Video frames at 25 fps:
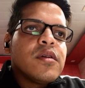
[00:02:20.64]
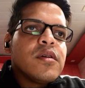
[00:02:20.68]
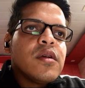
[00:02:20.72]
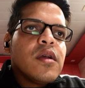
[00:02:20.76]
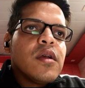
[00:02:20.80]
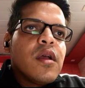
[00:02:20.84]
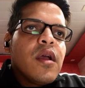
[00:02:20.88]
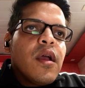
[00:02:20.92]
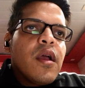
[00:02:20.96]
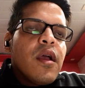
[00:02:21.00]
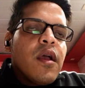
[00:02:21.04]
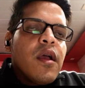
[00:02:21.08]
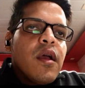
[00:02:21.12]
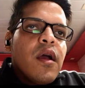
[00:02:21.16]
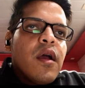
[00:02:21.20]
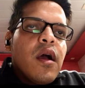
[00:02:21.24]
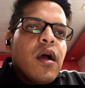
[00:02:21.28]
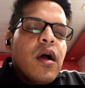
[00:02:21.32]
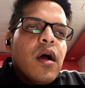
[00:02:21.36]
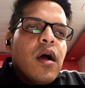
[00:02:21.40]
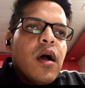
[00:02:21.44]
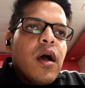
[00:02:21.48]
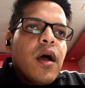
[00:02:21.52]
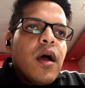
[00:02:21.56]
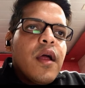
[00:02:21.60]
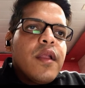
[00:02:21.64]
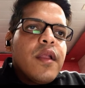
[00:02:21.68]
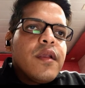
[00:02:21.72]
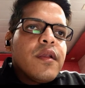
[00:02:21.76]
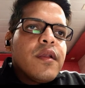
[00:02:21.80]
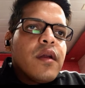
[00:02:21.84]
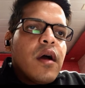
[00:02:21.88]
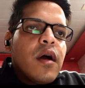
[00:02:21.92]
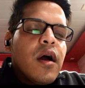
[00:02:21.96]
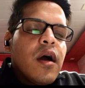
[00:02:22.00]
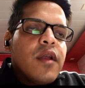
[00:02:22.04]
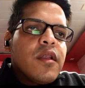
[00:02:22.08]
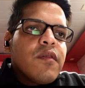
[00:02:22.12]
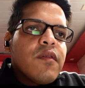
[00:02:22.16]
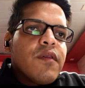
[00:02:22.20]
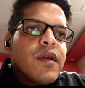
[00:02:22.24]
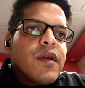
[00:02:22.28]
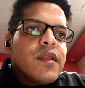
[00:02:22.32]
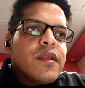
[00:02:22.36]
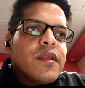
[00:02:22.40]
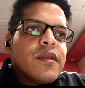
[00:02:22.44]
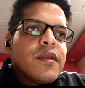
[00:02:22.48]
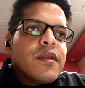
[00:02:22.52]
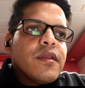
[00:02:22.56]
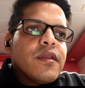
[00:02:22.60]
And otherwise, it is
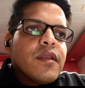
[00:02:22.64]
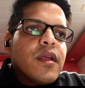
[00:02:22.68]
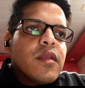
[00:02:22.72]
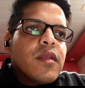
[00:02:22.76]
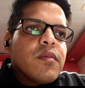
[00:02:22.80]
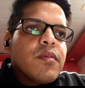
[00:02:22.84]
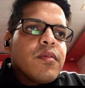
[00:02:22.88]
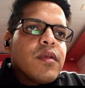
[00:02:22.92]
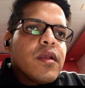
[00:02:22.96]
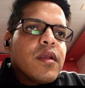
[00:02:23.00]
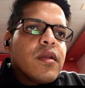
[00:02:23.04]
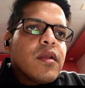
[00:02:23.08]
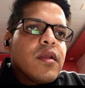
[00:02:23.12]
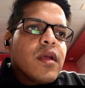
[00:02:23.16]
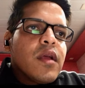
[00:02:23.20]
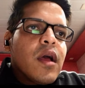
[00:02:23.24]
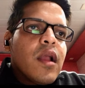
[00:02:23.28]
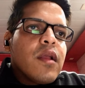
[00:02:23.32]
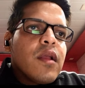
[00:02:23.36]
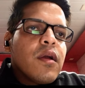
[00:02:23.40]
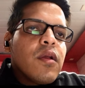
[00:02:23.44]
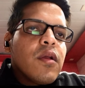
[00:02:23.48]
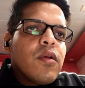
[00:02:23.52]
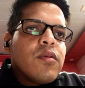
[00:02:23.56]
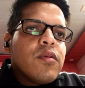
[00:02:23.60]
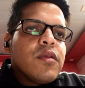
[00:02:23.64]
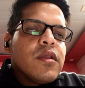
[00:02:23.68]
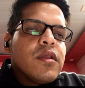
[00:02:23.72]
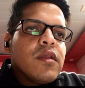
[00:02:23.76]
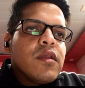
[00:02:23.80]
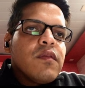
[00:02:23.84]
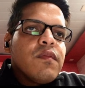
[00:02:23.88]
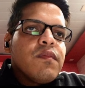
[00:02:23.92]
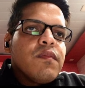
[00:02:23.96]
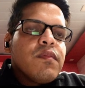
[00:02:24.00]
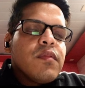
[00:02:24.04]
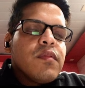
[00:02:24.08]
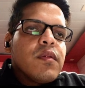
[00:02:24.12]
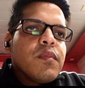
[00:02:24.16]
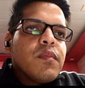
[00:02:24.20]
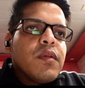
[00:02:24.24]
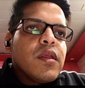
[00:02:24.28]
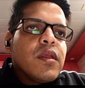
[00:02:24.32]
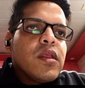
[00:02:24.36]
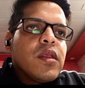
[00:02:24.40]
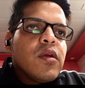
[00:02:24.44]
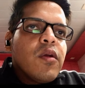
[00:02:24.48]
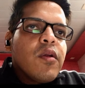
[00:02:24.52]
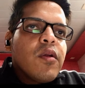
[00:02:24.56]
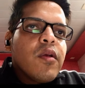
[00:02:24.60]
respiratory alkalosis if PCO2 is less
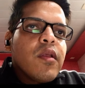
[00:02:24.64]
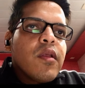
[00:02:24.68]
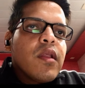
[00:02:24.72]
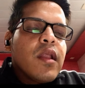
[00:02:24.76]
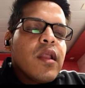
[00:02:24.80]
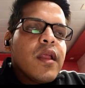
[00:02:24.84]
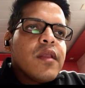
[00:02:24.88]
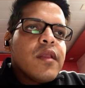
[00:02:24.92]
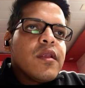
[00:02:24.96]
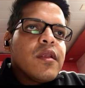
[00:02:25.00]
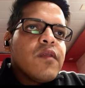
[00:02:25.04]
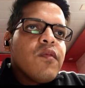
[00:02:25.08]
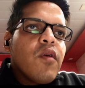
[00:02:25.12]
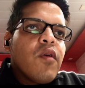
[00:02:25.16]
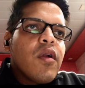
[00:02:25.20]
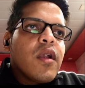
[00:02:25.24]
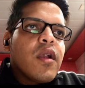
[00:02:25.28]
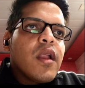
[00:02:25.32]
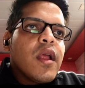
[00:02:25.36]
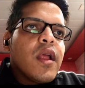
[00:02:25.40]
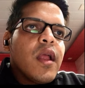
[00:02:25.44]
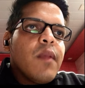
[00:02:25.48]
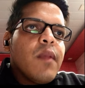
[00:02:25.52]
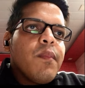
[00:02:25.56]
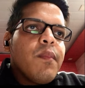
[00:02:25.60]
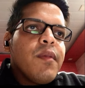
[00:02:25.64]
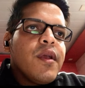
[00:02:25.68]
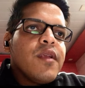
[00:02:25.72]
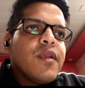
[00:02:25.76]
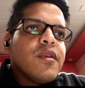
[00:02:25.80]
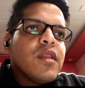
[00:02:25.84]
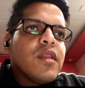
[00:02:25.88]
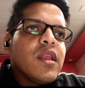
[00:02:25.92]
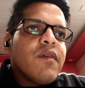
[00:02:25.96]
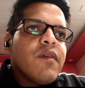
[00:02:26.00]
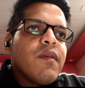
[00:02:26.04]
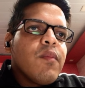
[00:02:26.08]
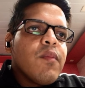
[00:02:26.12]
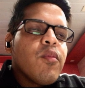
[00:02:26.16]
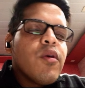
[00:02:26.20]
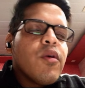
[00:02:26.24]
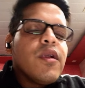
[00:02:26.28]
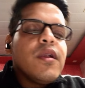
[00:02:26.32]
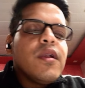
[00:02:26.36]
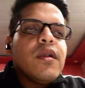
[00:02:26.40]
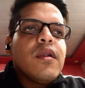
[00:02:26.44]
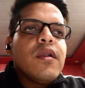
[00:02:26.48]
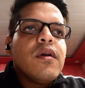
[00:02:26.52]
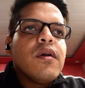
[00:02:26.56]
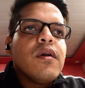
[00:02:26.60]
than 40 and pH is more than
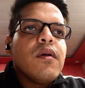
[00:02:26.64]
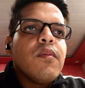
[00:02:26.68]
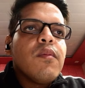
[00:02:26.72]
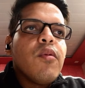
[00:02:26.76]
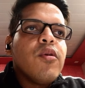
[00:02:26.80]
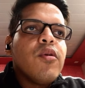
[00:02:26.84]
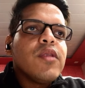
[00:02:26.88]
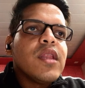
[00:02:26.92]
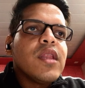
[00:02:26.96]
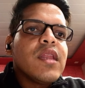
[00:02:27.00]
7.4.